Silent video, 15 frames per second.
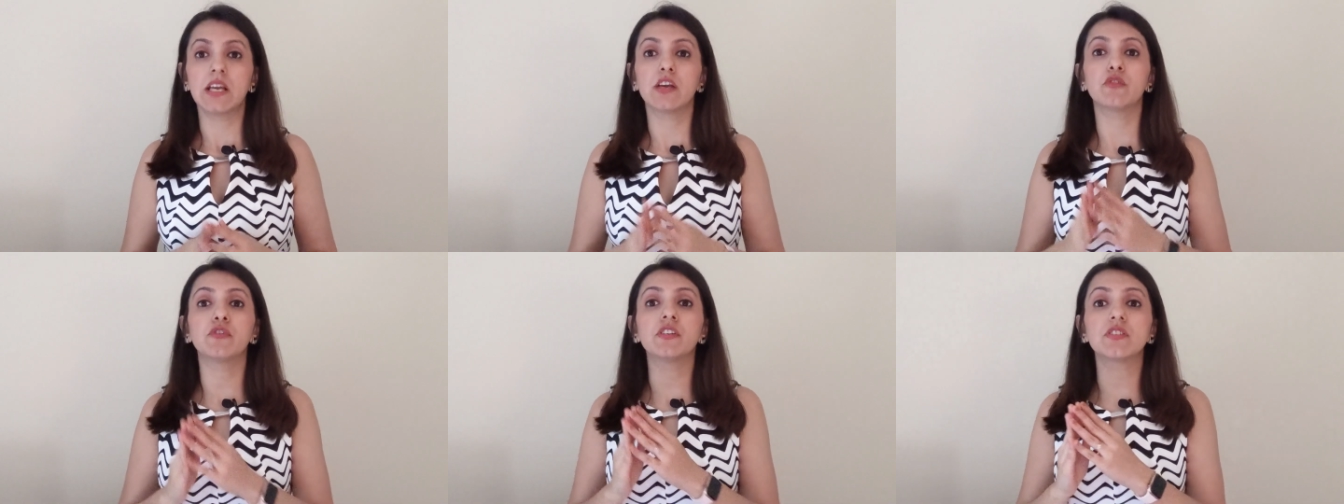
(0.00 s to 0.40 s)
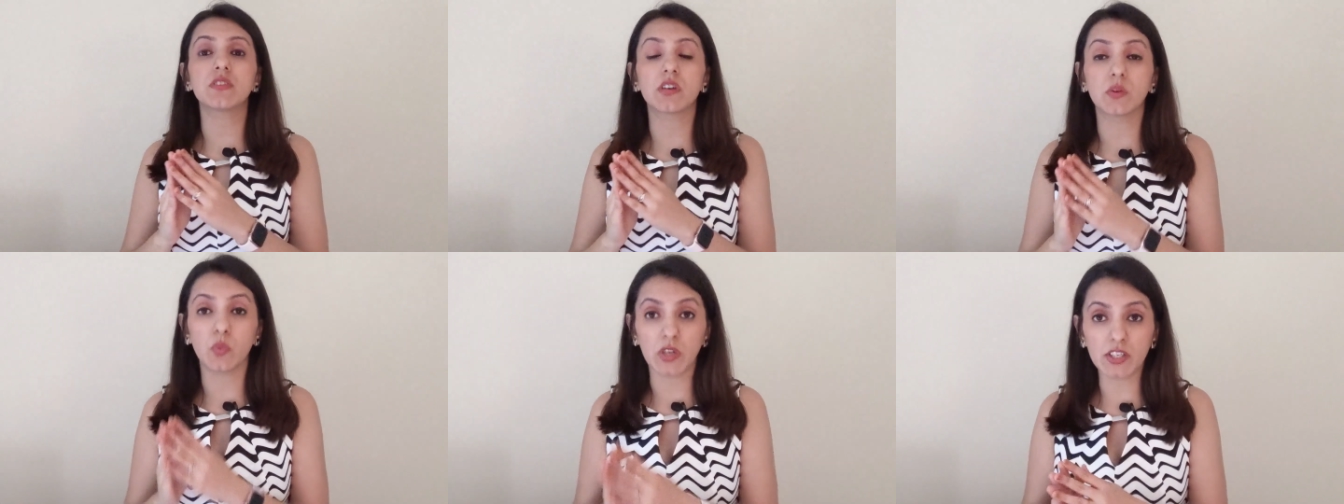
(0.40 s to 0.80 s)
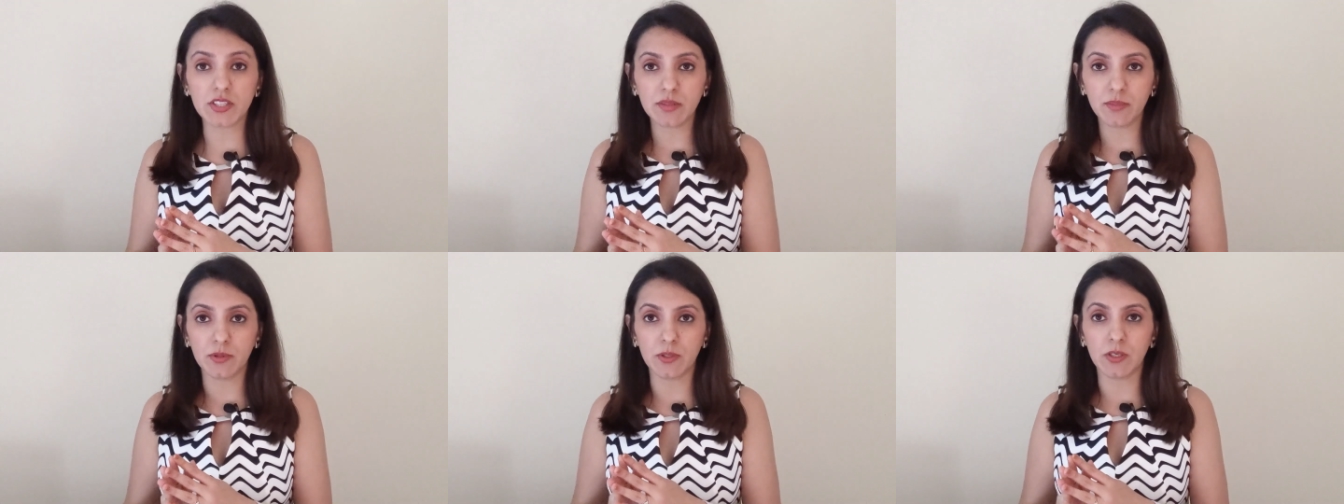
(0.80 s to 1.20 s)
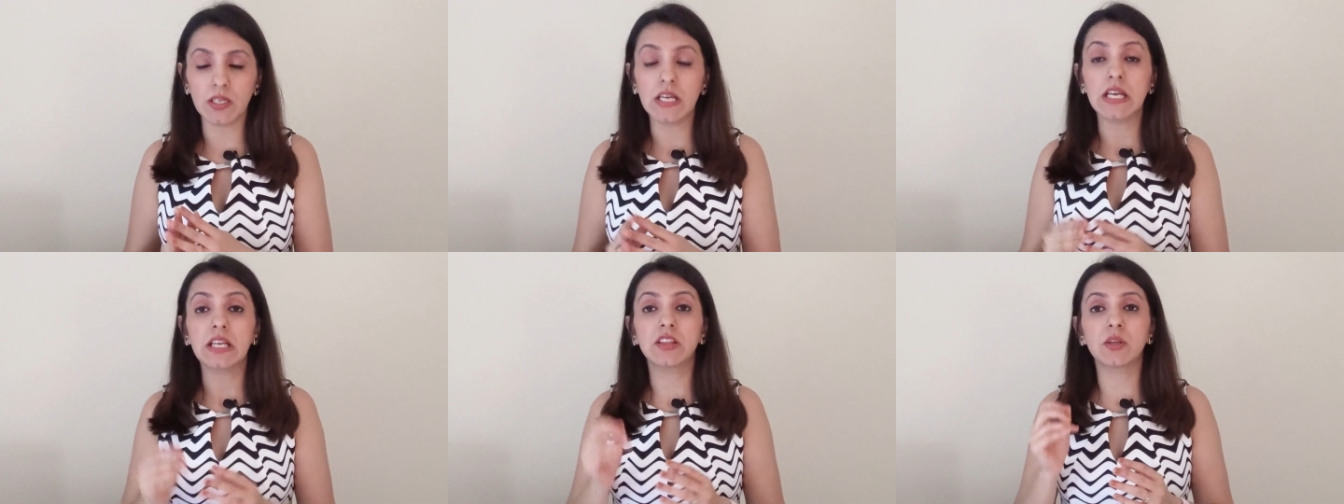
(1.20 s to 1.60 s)
If it's reversible,
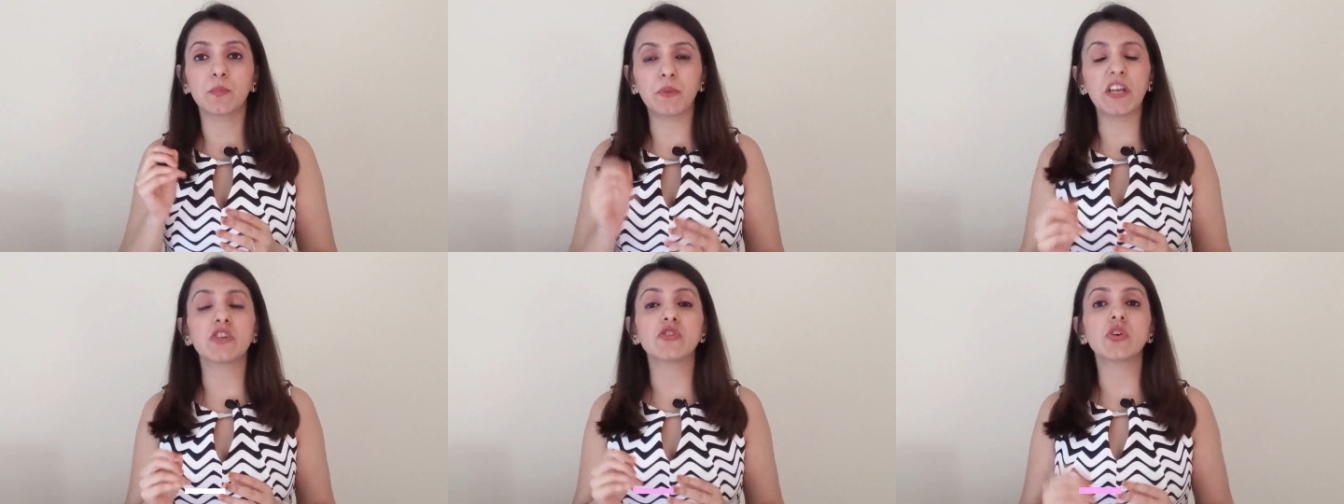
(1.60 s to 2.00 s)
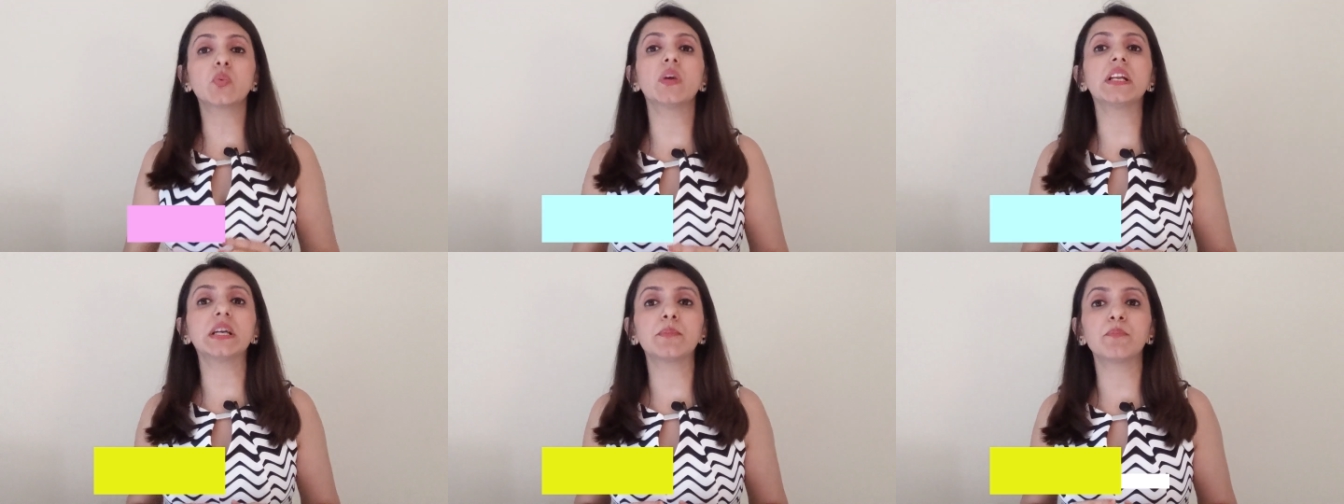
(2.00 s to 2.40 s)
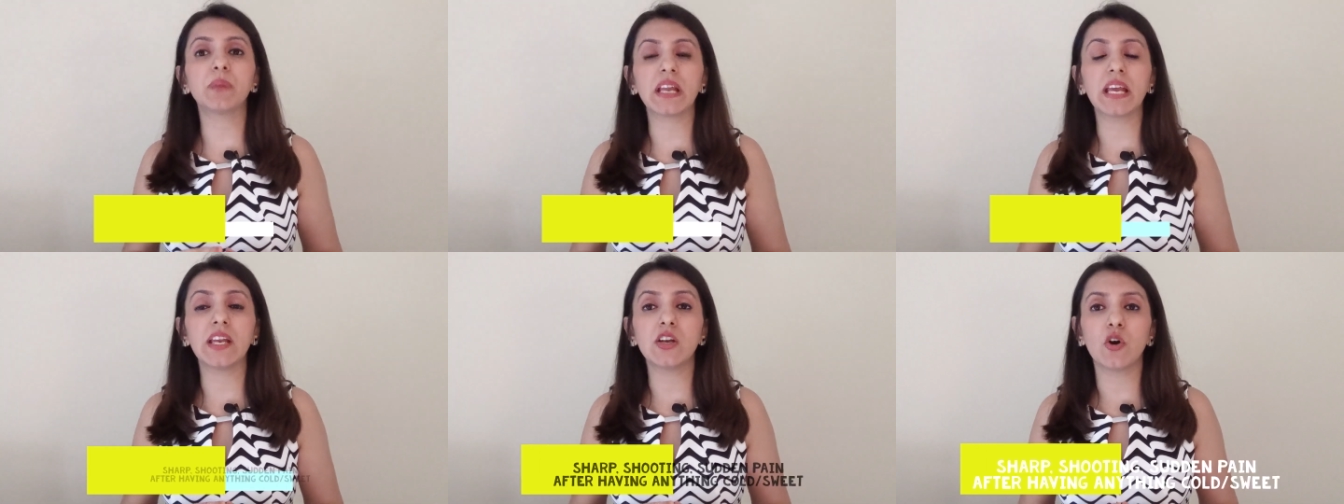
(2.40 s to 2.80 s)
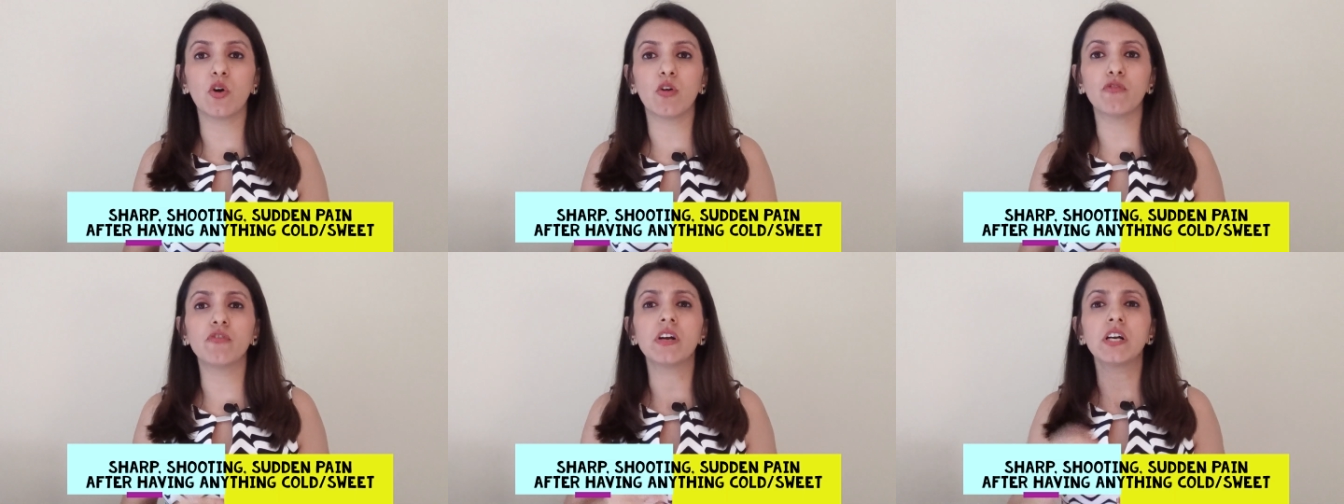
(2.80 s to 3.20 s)
the patient will complain
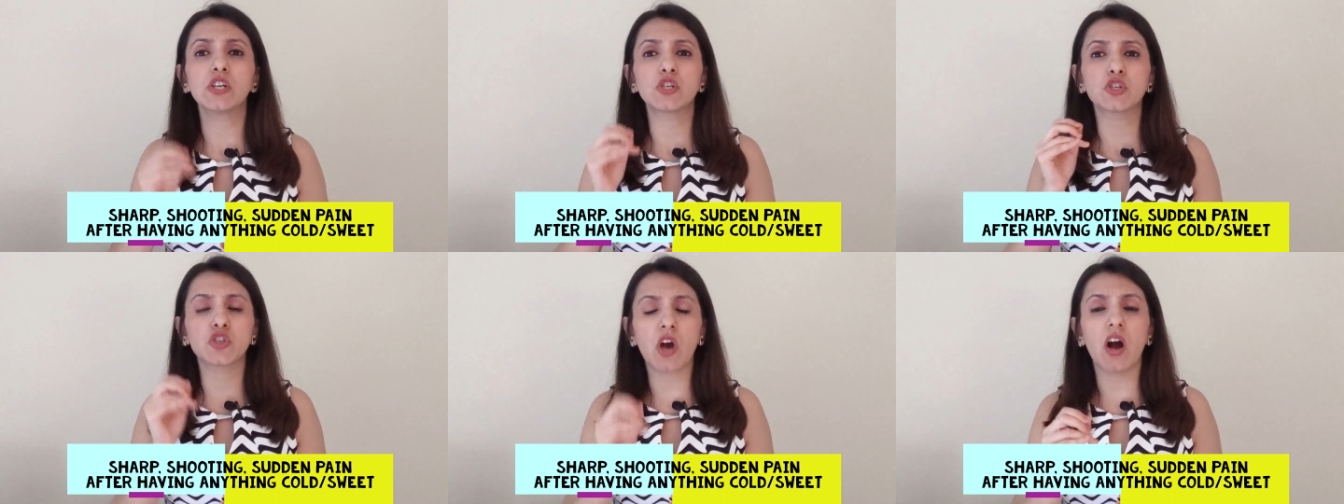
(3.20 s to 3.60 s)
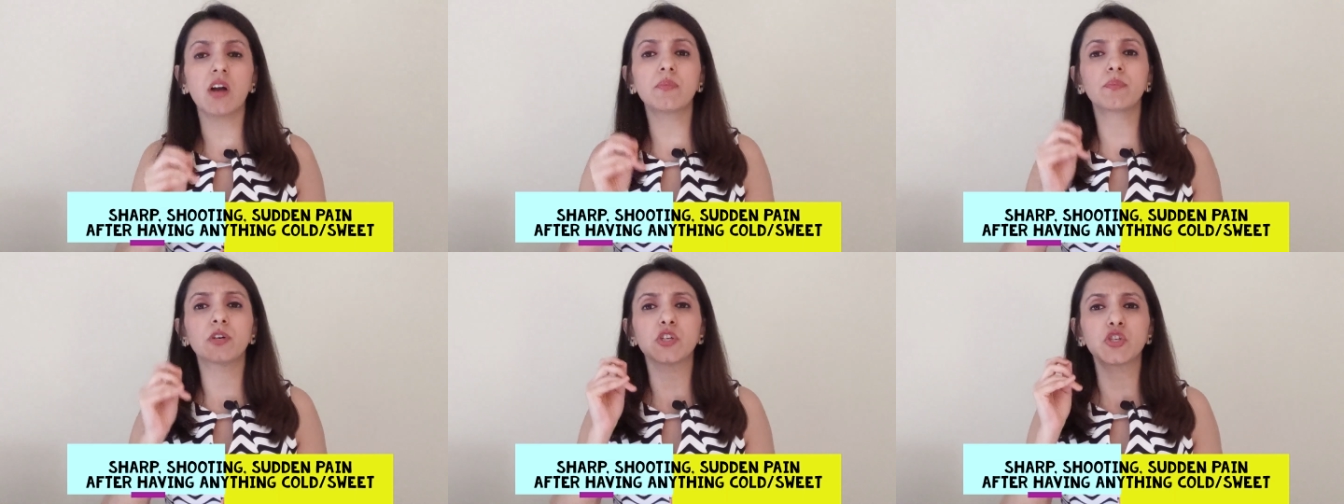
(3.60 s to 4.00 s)
of sharp,